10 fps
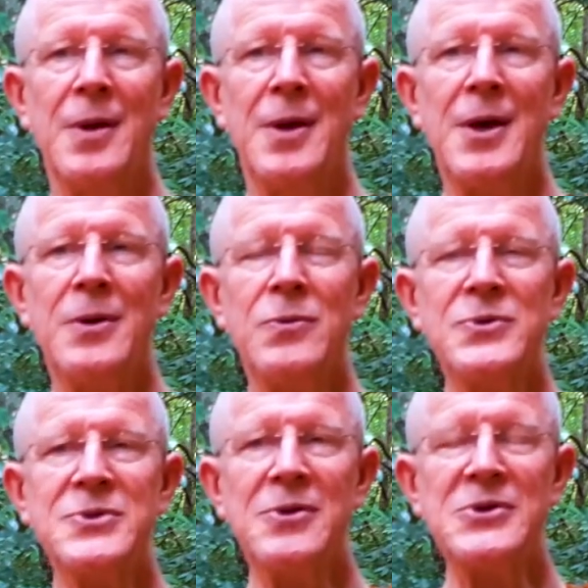and
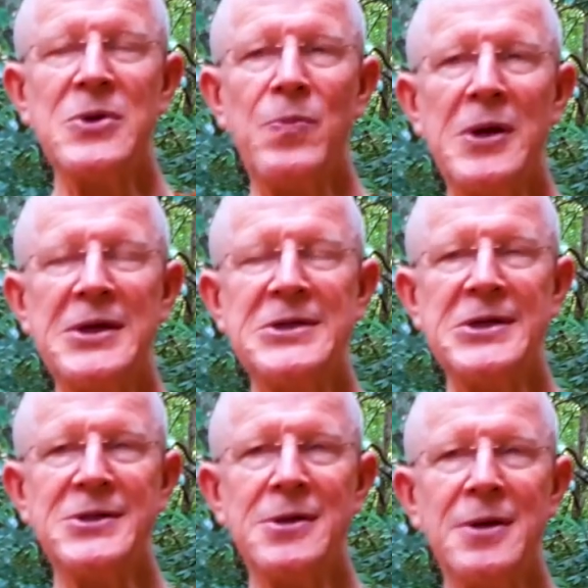also this ability
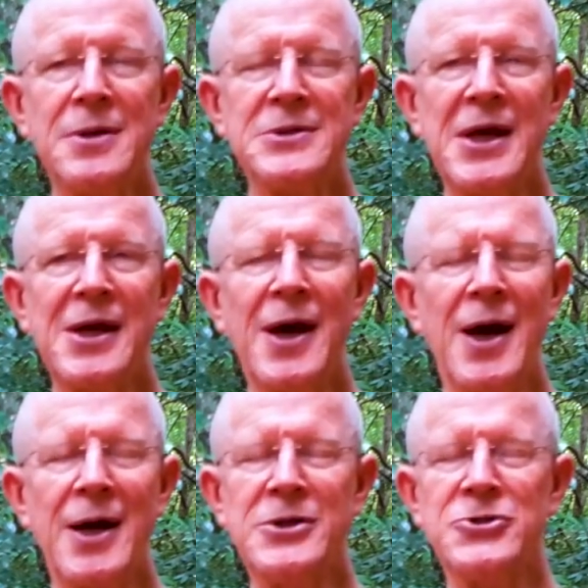to take
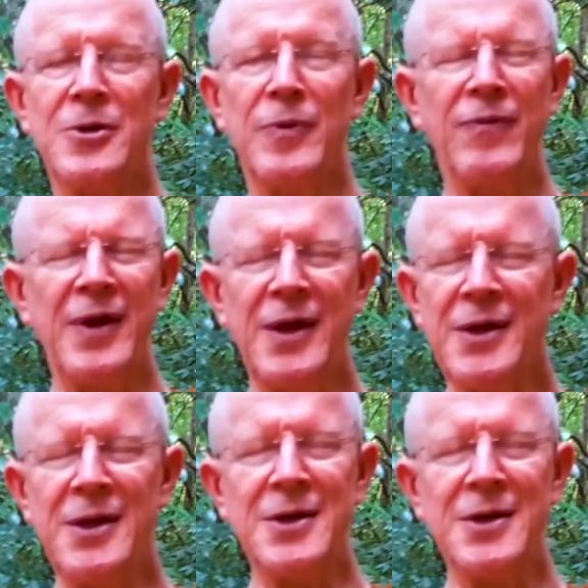hardship of any